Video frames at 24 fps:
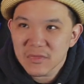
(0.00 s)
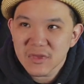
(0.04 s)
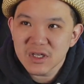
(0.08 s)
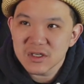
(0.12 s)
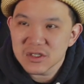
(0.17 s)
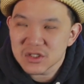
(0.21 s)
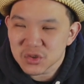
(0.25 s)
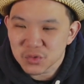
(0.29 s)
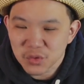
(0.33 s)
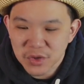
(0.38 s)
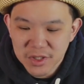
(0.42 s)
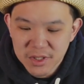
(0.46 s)

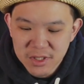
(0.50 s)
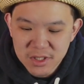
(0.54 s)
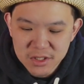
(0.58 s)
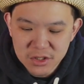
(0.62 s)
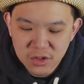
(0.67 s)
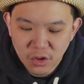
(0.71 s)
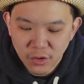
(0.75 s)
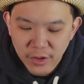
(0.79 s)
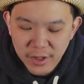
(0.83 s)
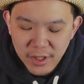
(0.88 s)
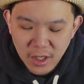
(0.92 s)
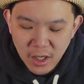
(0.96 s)
sweetness
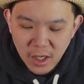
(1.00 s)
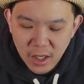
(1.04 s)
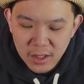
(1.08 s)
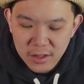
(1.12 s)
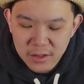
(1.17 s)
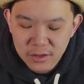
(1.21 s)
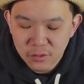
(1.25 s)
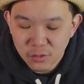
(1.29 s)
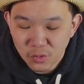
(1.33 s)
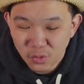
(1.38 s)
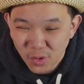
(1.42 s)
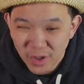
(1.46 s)
going
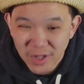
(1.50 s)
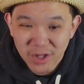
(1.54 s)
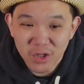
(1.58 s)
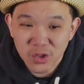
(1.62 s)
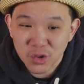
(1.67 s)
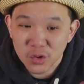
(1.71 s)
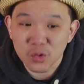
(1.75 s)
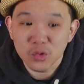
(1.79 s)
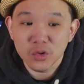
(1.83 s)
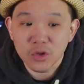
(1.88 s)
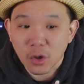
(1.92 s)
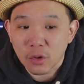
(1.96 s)
on when
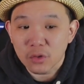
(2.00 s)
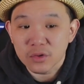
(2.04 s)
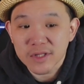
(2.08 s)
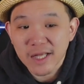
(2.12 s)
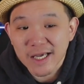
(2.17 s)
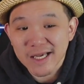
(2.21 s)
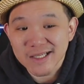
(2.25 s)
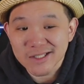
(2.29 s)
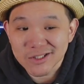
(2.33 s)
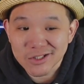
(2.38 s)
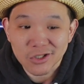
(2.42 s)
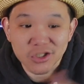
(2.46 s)
you don't
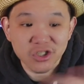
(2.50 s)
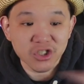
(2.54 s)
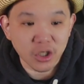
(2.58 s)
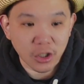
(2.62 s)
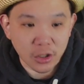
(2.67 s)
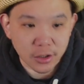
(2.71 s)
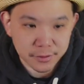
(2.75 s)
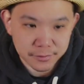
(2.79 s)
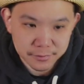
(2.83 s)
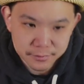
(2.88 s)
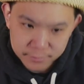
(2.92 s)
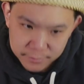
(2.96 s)
taste the
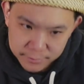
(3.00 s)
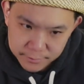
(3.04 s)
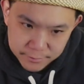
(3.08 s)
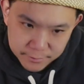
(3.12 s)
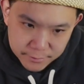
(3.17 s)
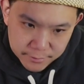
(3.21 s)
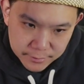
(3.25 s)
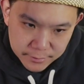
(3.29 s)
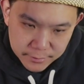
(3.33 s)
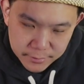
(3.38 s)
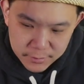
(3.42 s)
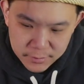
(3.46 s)
char.
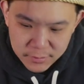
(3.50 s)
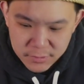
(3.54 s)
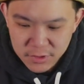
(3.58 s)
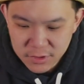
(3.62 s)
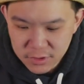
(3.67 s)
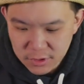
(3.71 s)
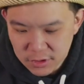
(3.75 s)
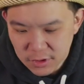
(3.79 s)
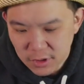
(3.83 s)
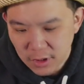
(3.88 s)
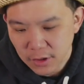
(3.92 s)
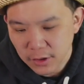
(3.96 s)

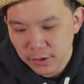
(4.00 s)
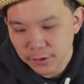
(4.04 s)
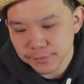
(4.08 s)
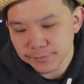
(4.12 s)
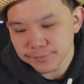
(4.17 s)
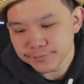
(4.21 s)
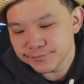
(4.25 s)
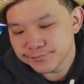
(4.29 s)
So